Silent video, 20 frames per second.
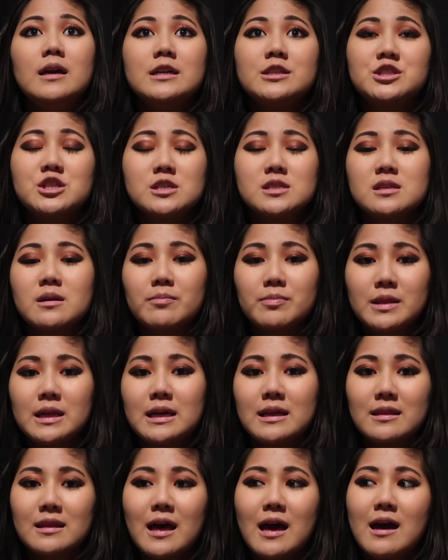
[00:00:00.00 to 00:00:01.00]
it's just
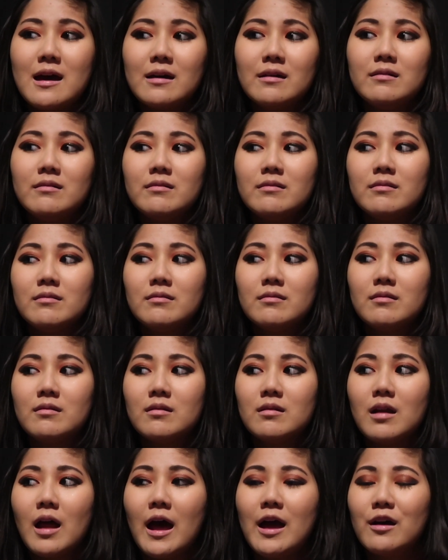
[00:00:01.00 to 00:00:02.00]
something that
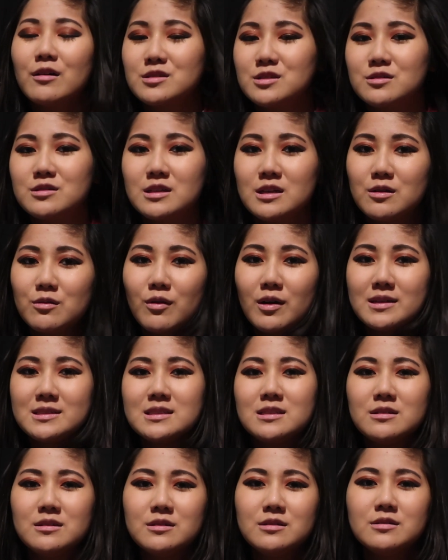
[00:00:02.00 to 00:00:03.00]
I also didn't
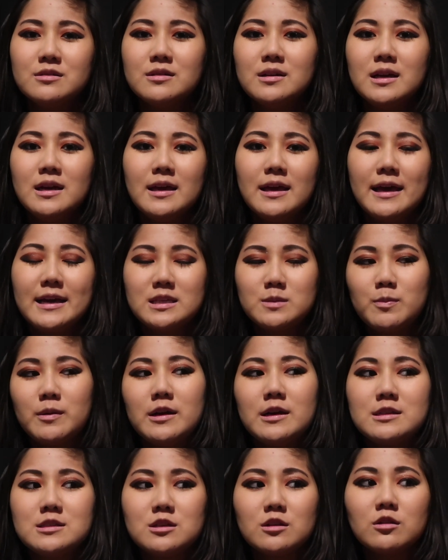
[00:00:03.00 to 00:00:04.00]
want to
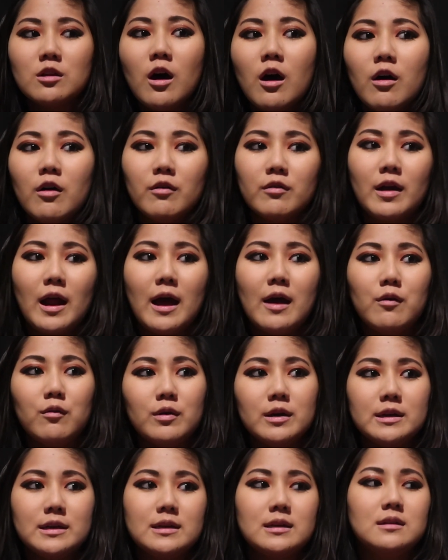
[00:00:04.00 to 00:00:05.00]
experience alone.
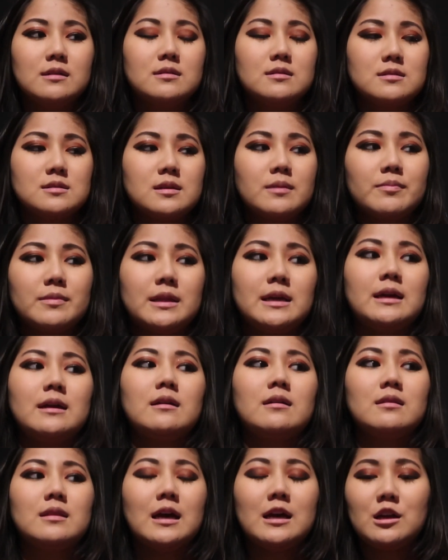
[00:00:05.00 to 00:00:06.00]
When
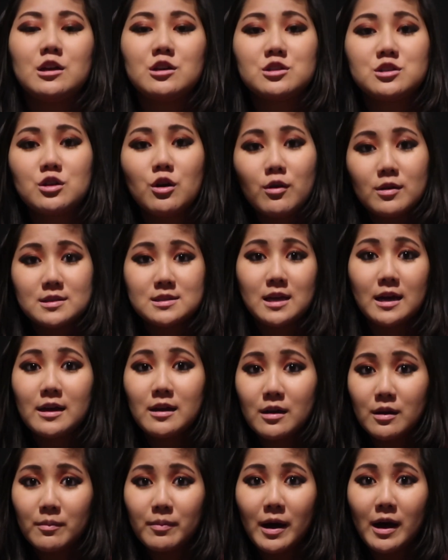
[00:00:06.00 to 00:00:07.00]
something that you're so
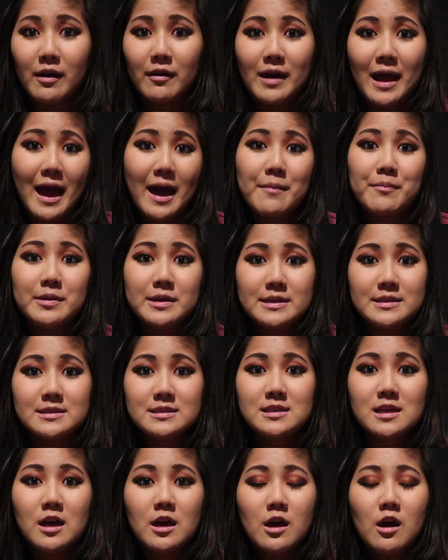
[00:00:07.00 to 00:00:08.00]
excited about
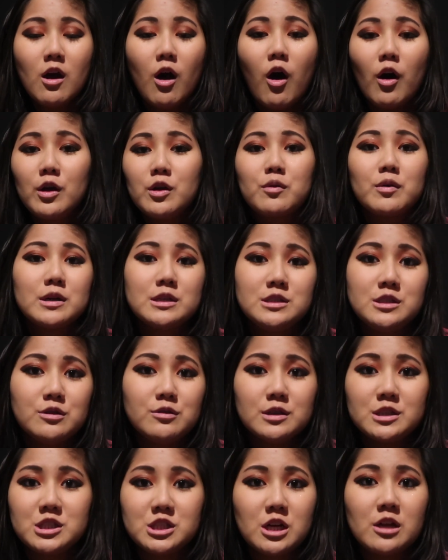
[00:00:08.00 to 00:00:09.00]
happens, all you want to
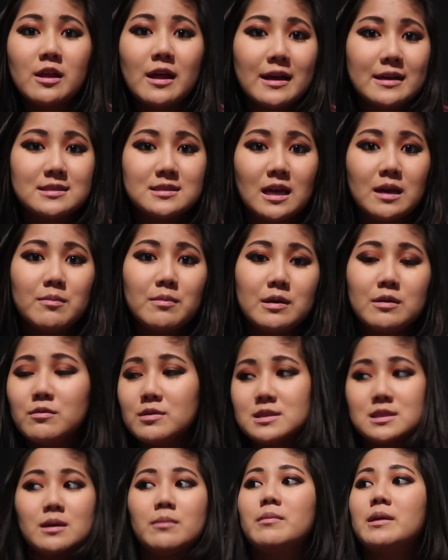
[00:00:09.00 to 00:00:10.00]
do is share that excitement
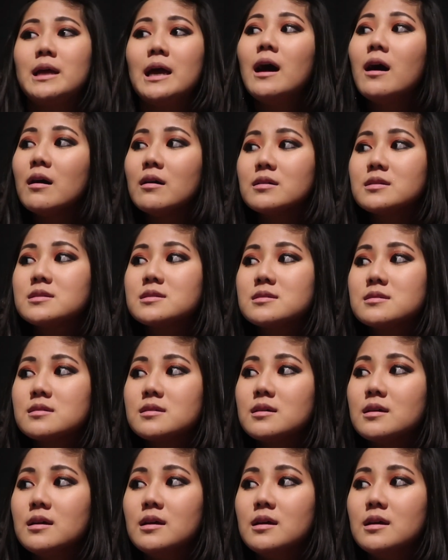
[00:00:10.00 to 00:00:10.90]
with somebody else.